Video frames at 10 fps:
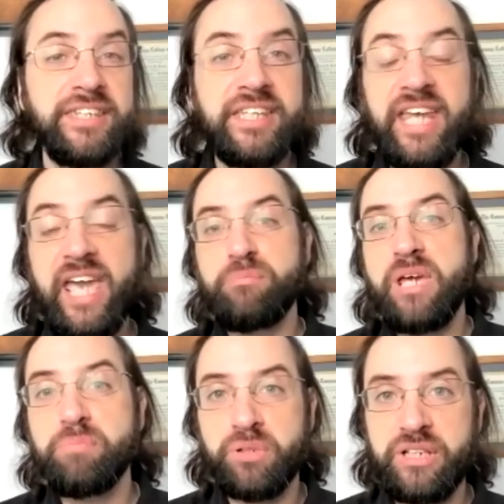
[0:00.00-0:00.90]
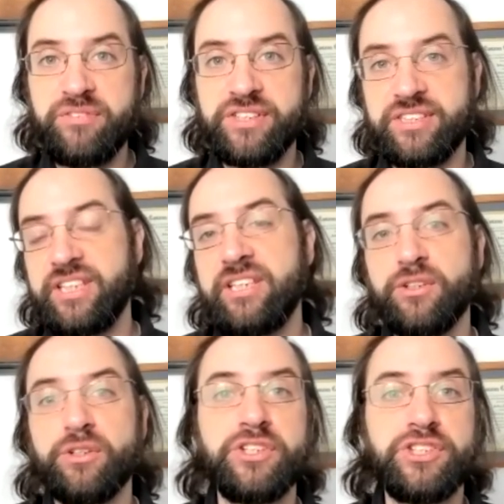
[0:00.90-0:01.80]
than had been previously
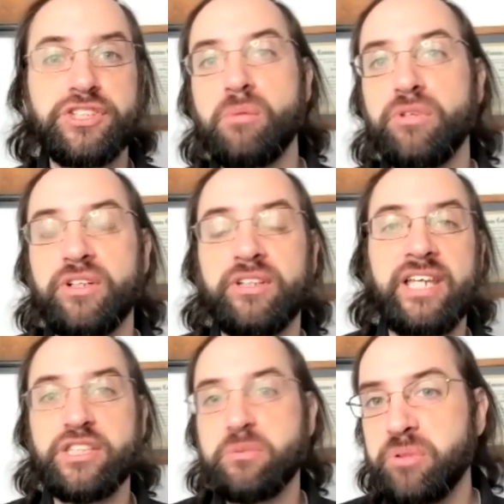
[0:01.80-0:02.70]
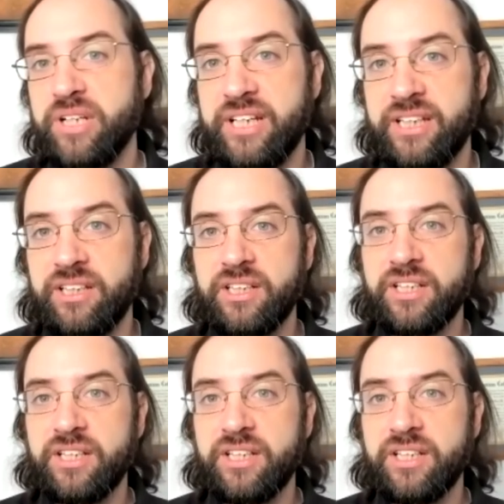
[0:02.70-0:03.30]
during the summer and late spring.